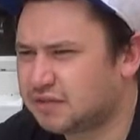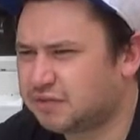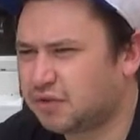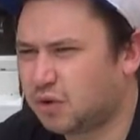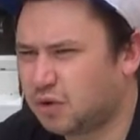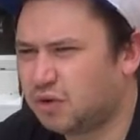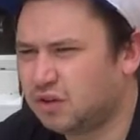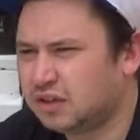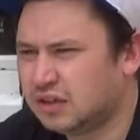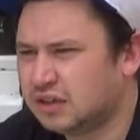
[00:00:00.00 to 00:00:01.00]
4,
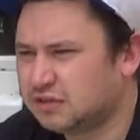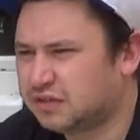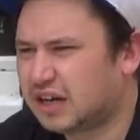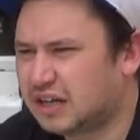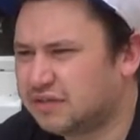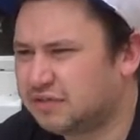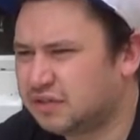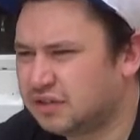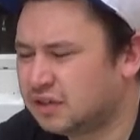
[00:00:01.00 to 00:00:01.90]
5,